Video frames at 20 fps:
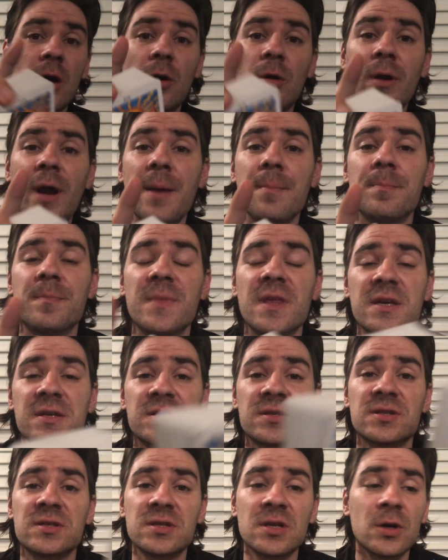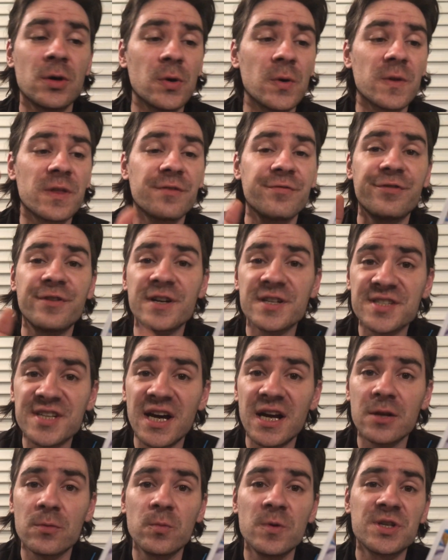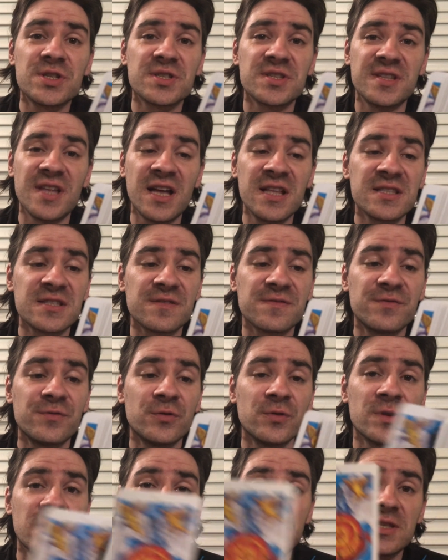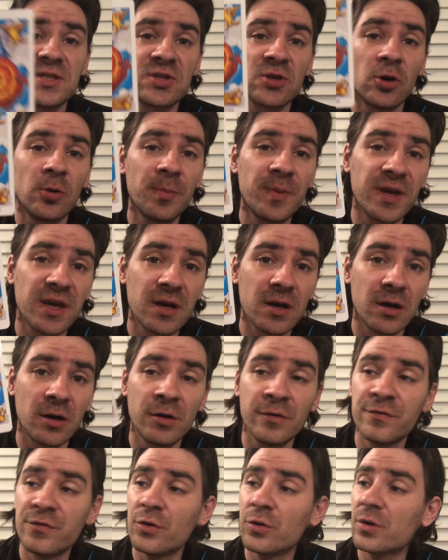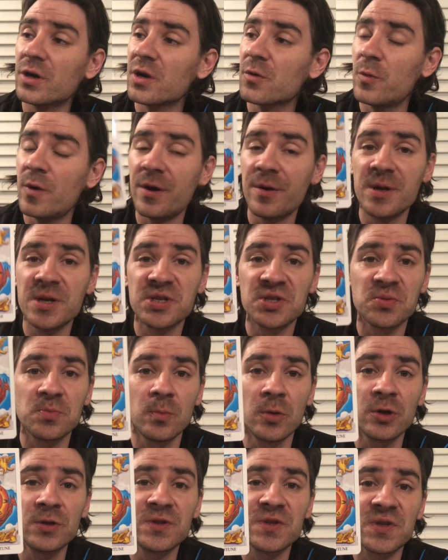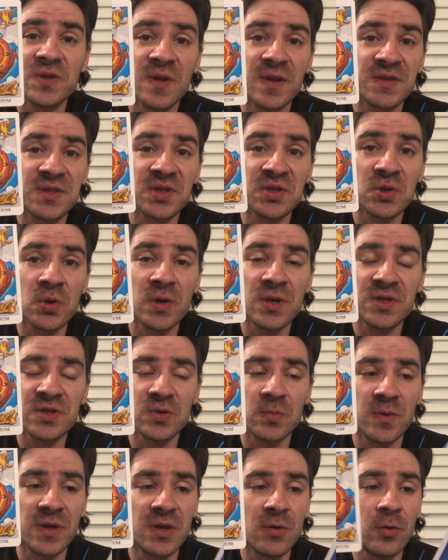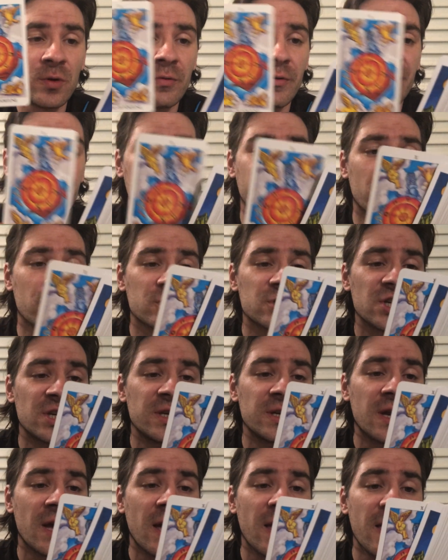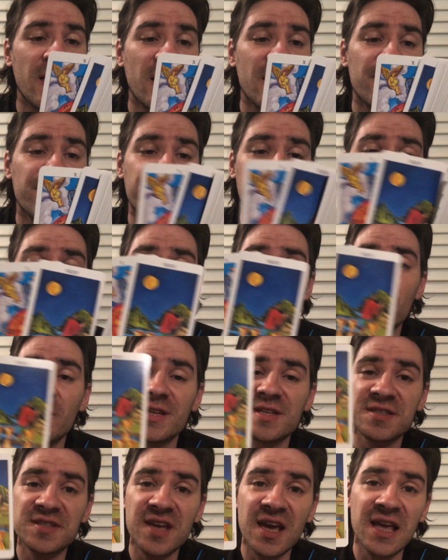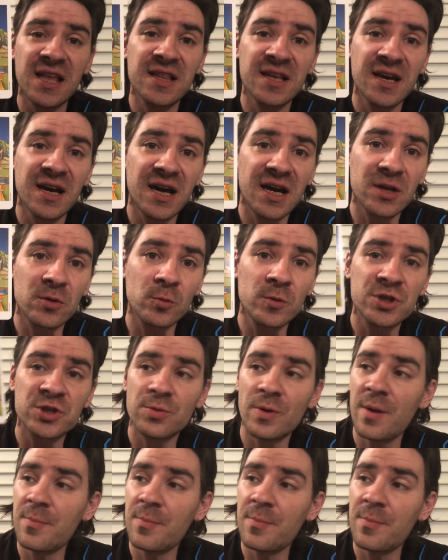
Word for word: Alright, so the first card which stands for the topic of your Aquarius month, this is going to be the Wheel of Fortune, followed by the second card which